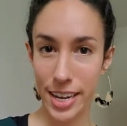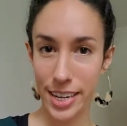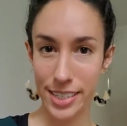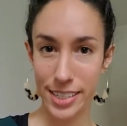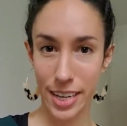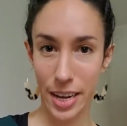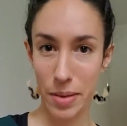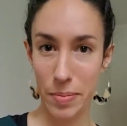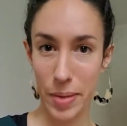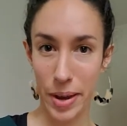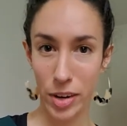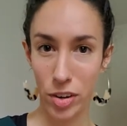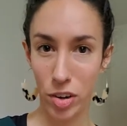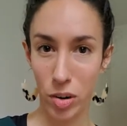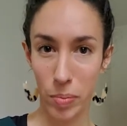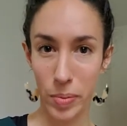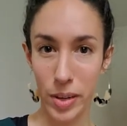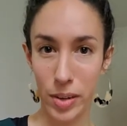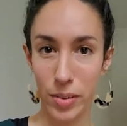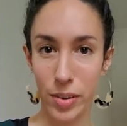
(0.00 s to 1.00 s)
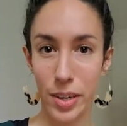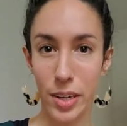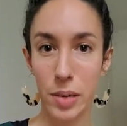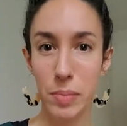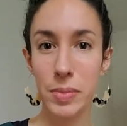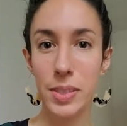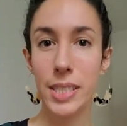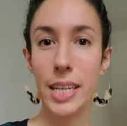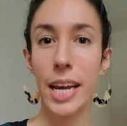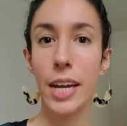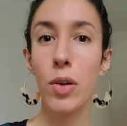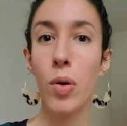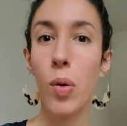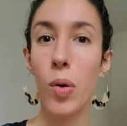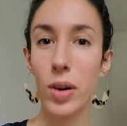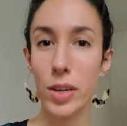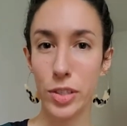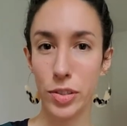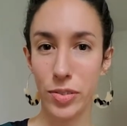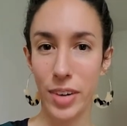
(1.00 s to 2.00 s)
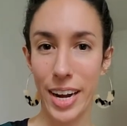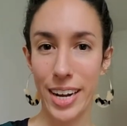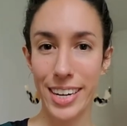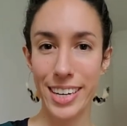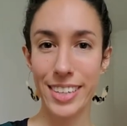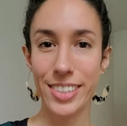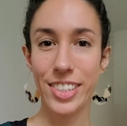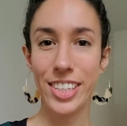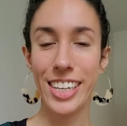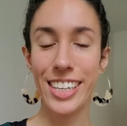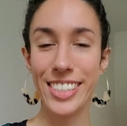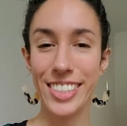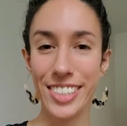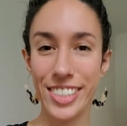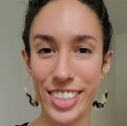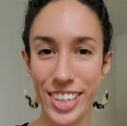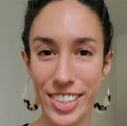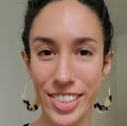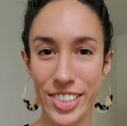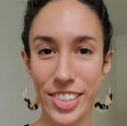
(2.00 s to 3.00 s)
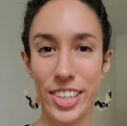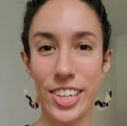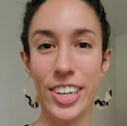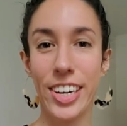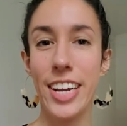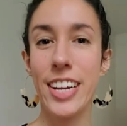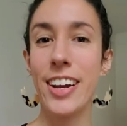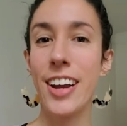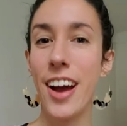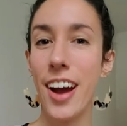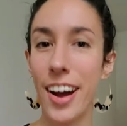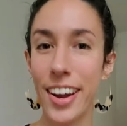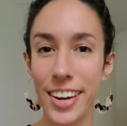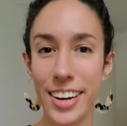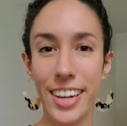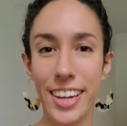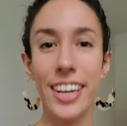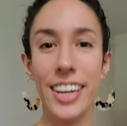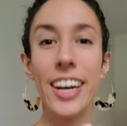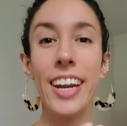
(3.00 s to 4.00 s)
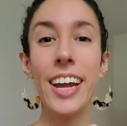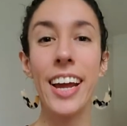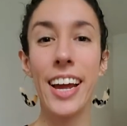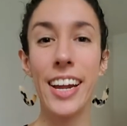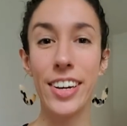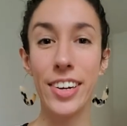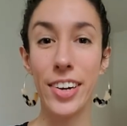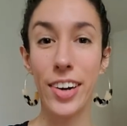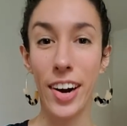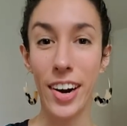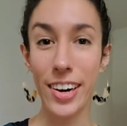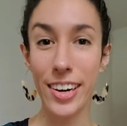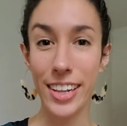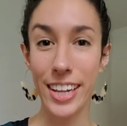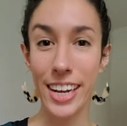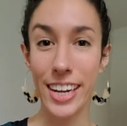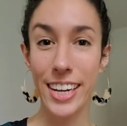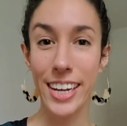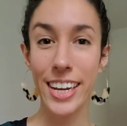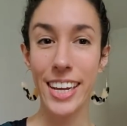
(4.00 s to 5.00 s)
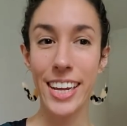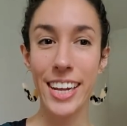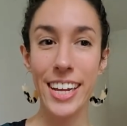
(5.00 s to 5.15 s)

antimicrobial herbs like horseradish and ginger and onion and garlic